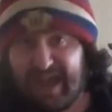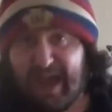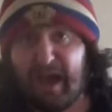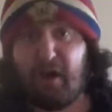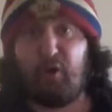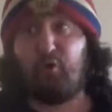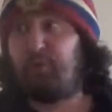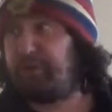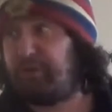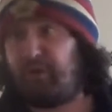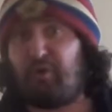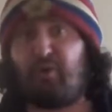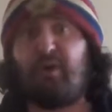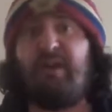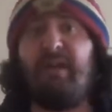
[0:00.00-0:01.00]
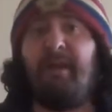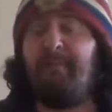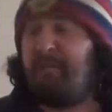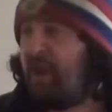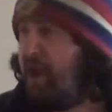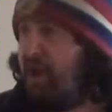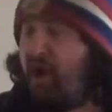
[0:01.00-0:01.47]
out, or
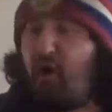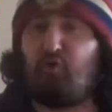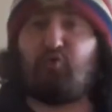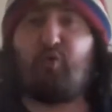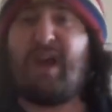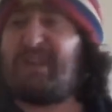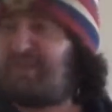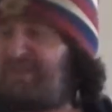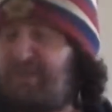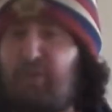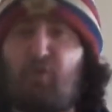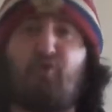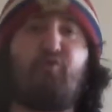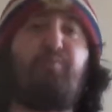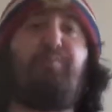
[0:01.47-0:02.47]
a wrestler